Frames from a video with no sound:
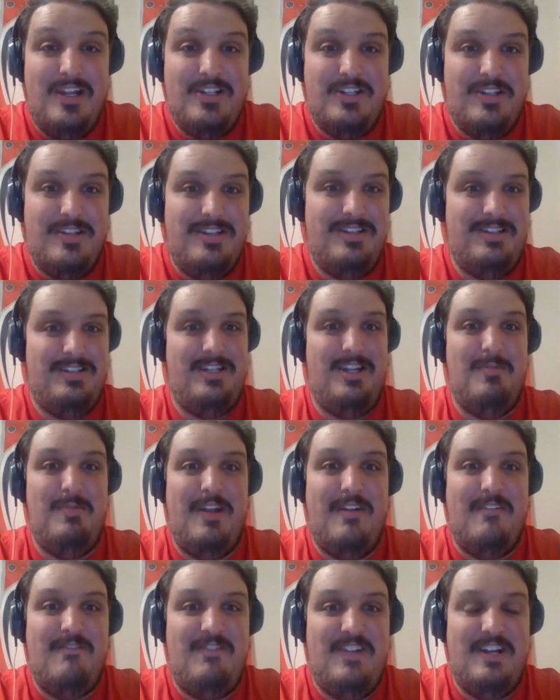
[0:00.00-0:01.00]
So this is going to
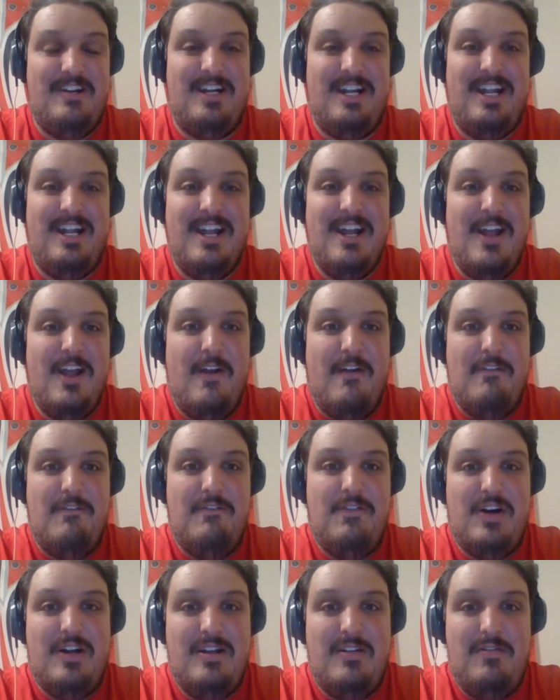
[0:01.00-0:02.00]
be a very
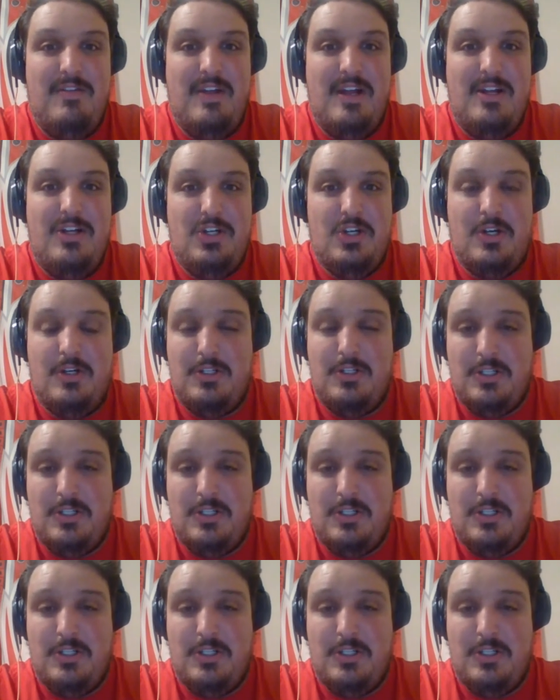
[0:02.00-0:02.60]
fun adventure.